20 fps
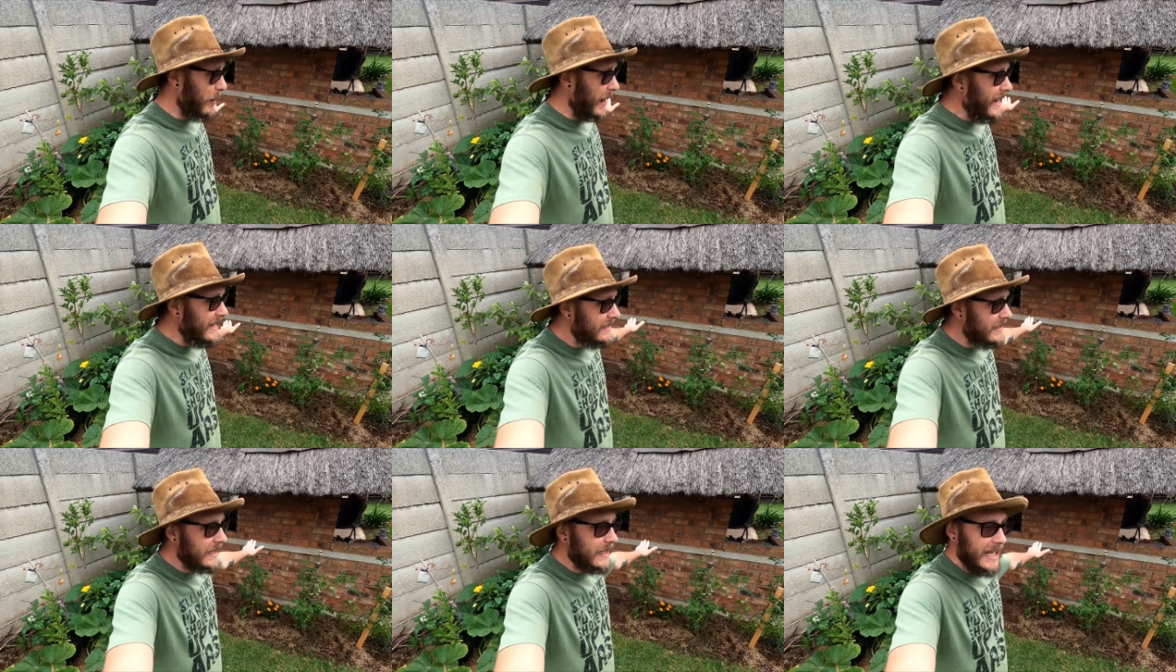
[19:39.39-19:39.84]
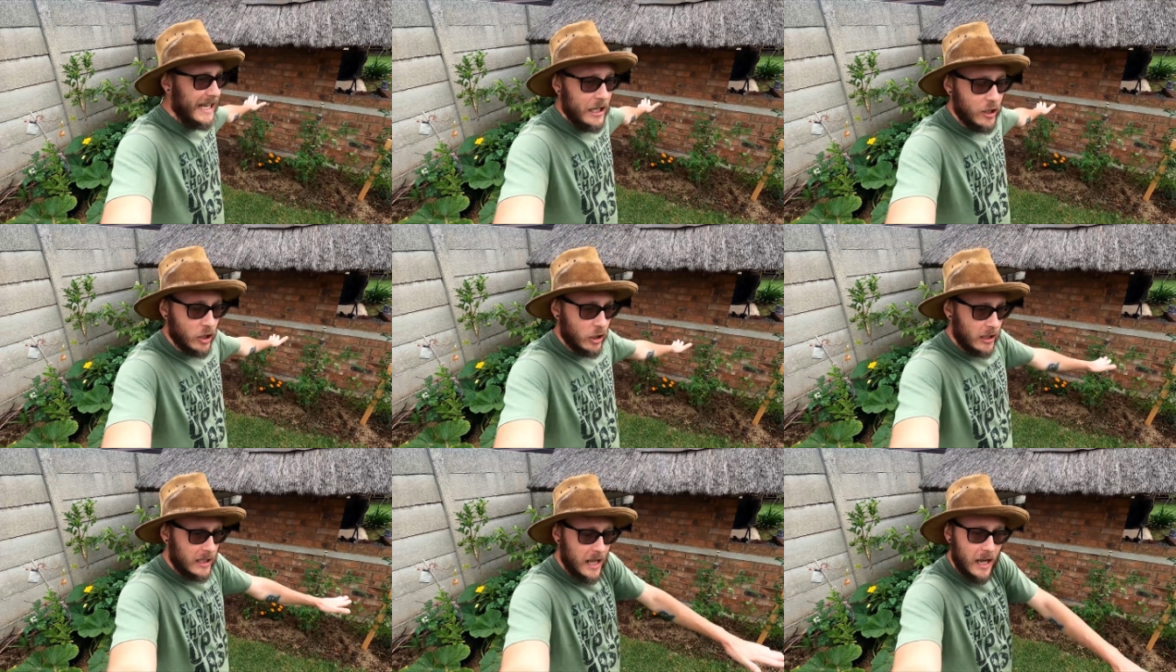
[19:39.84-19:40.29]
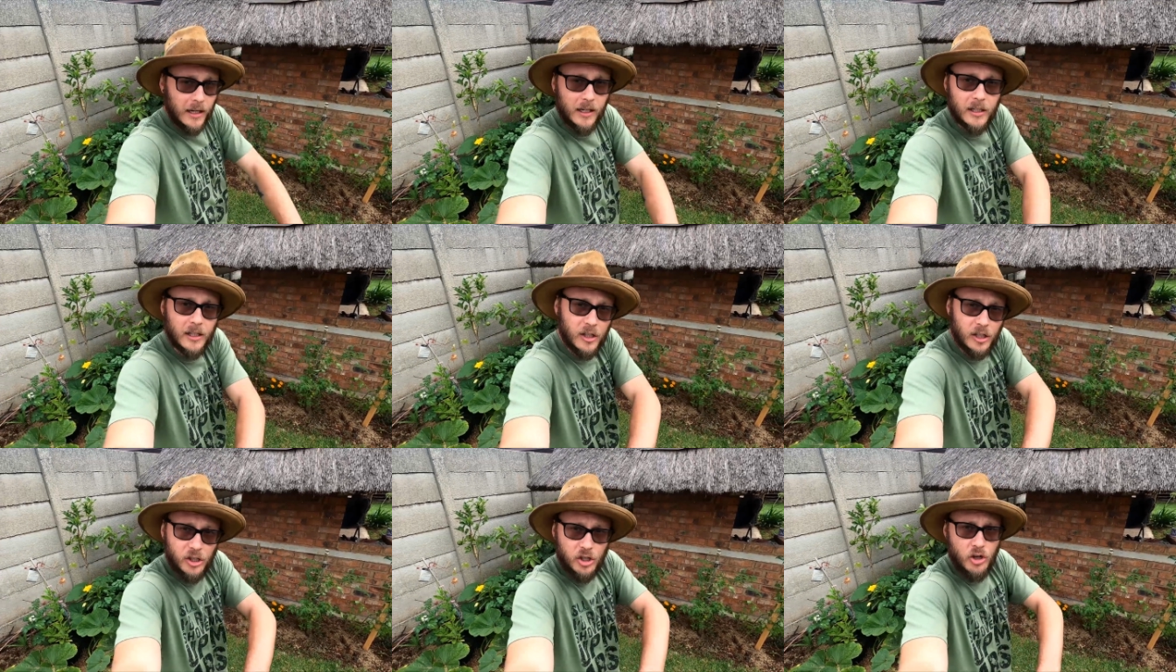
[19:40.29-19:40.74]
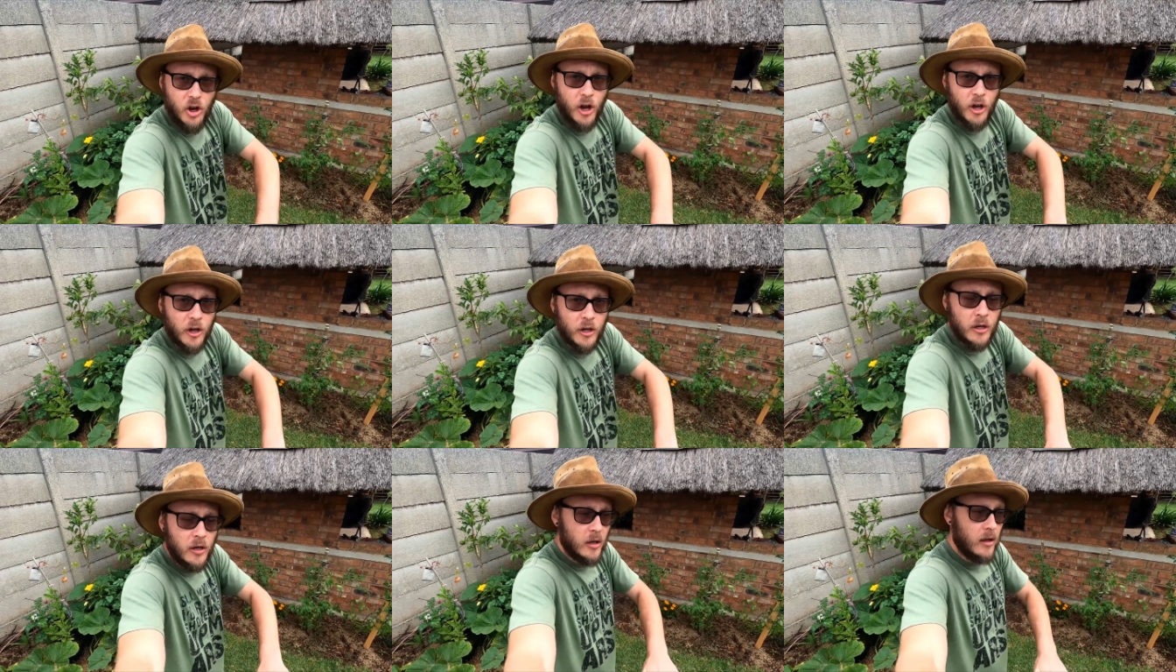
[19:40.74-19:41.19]
Basically looked like it
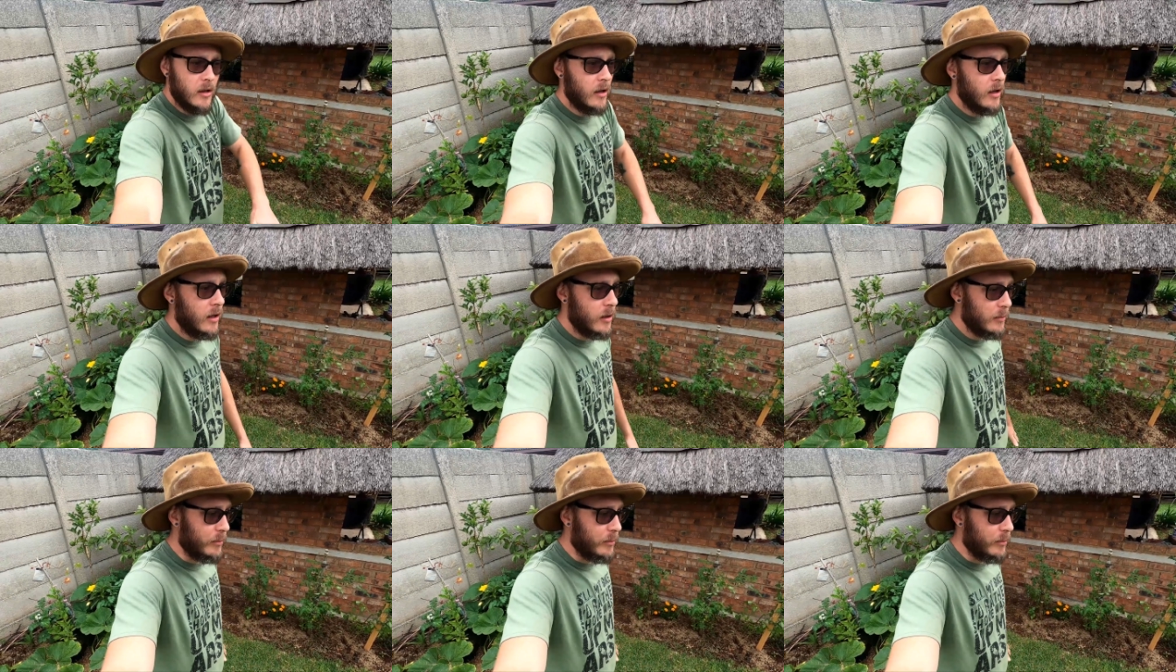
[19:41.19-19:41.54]
snowed.